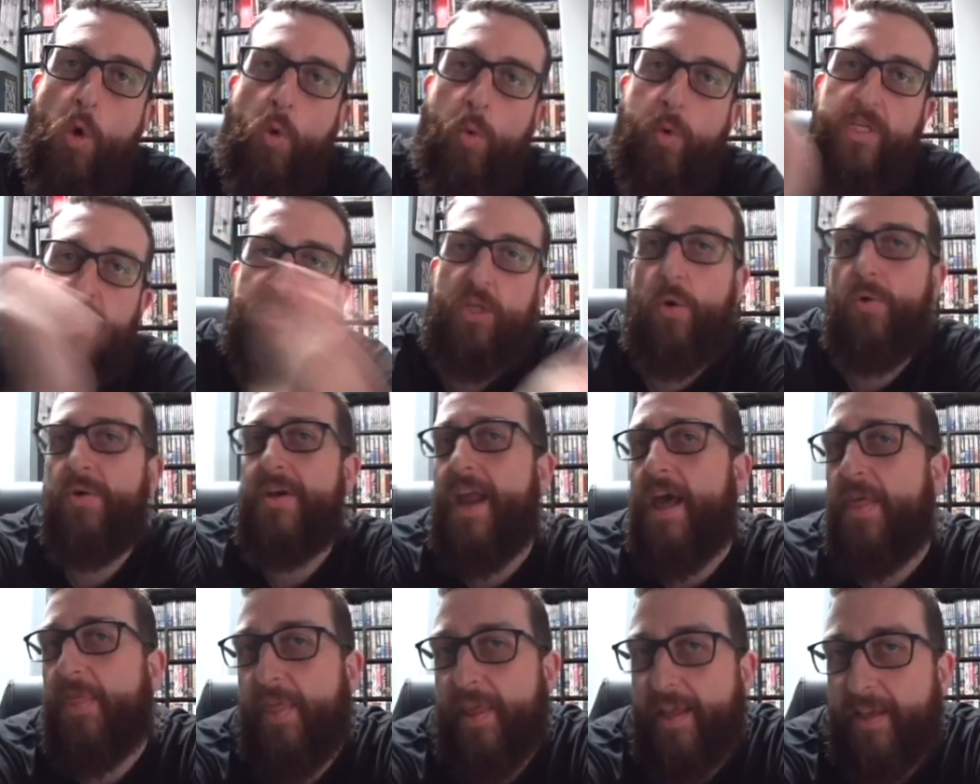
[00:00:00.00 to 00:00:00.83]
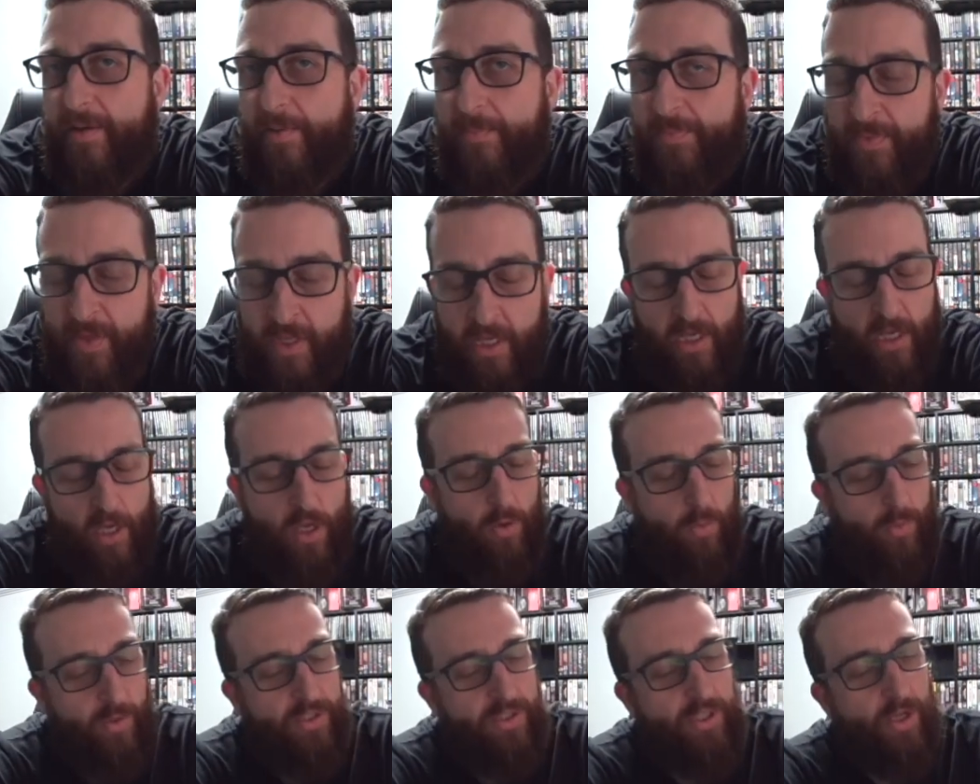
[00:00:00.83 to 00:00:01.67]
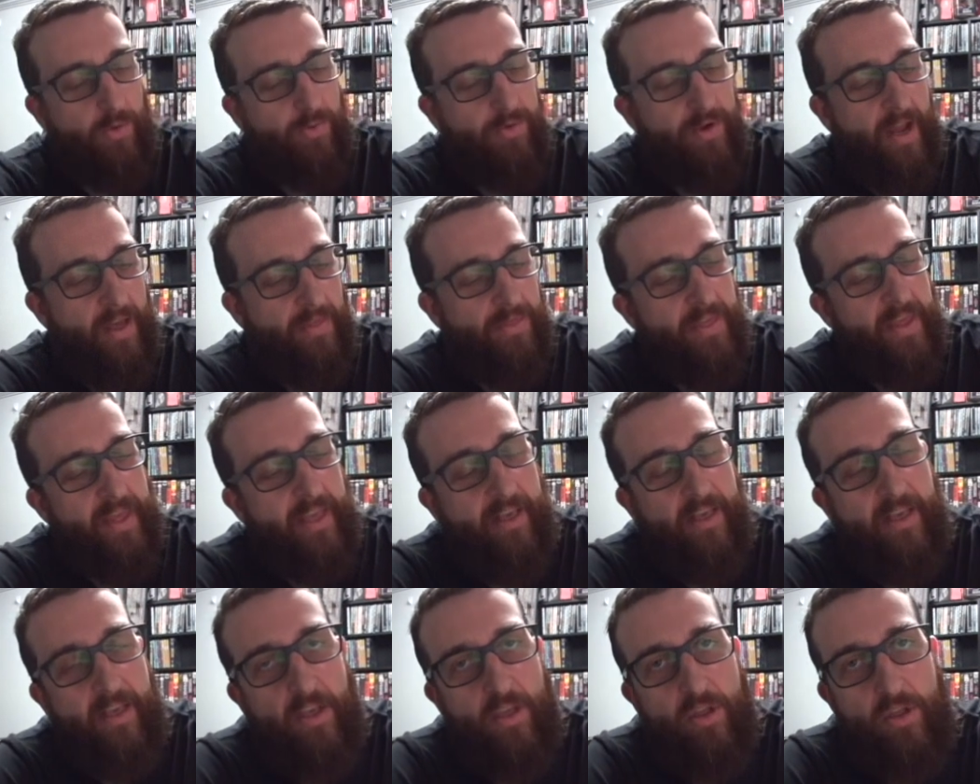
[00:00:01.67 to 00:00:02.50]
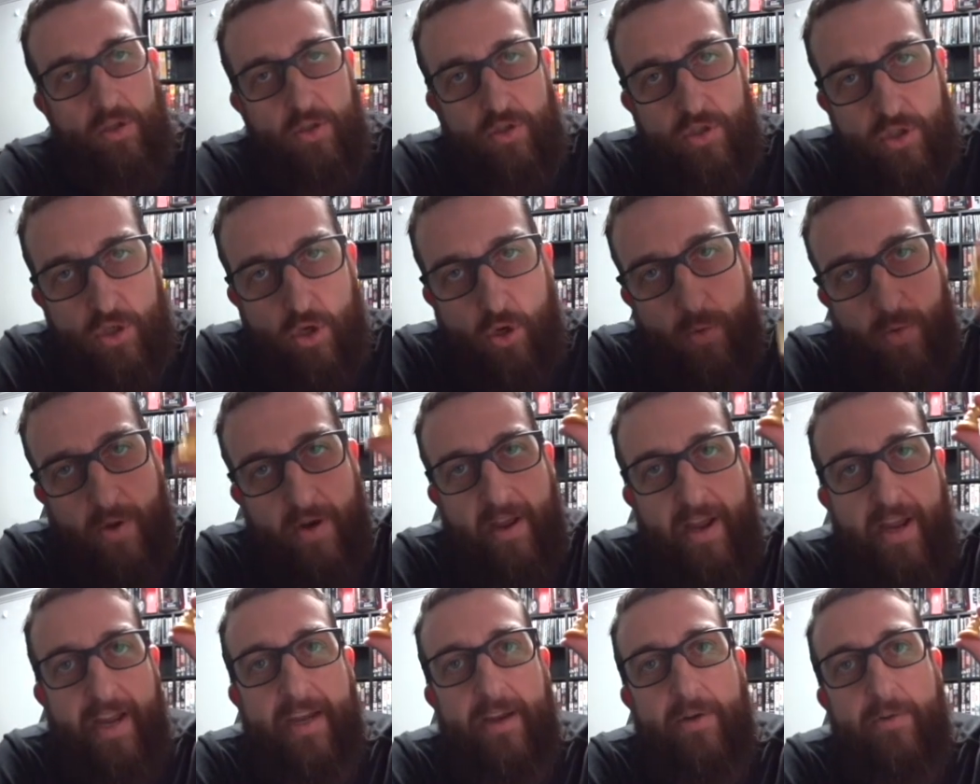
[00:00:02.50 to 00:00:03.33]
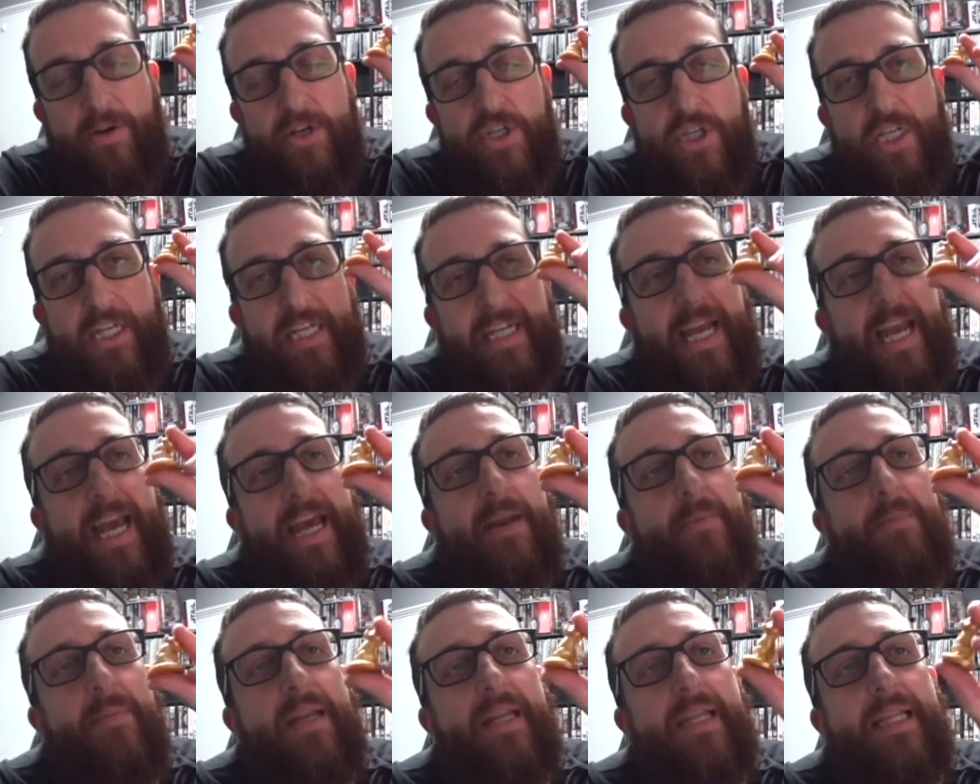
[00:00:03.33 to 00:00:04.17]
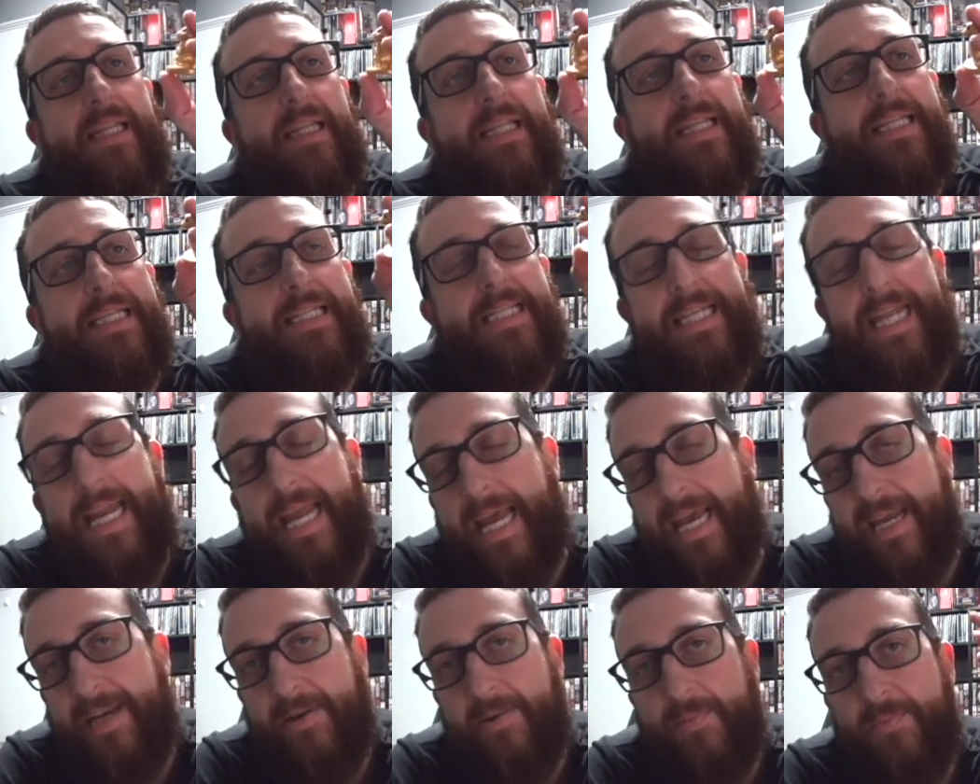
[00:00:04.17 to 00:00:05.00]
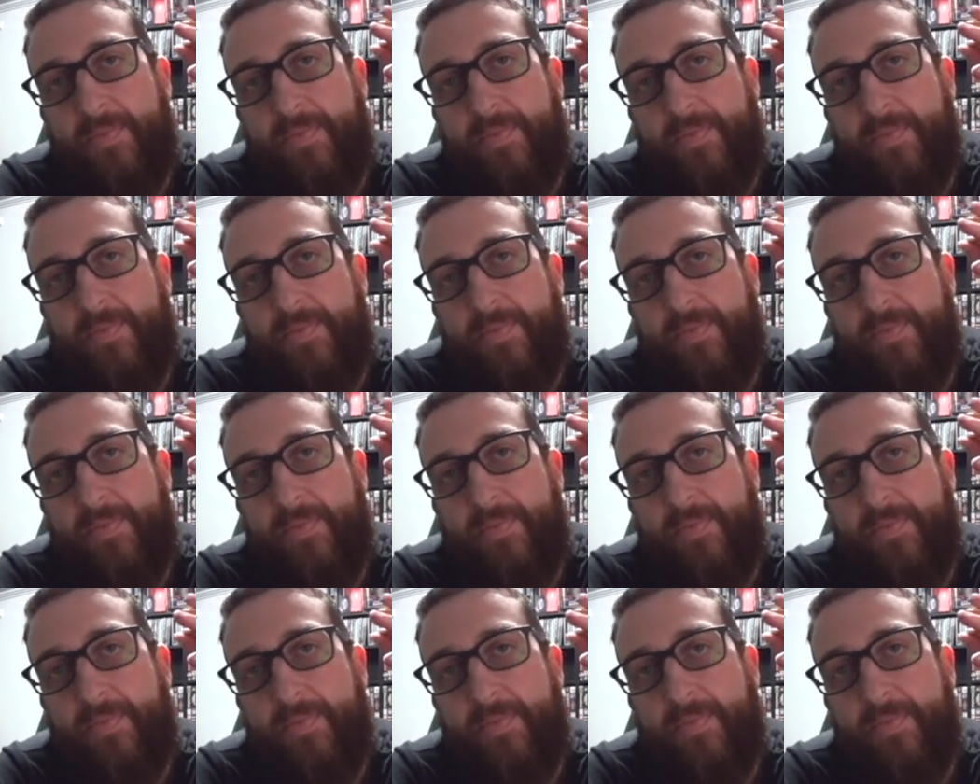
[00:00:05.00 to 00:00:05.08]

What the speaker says: we sold nothing. We sold nothing. You saw what I originally had them listed at.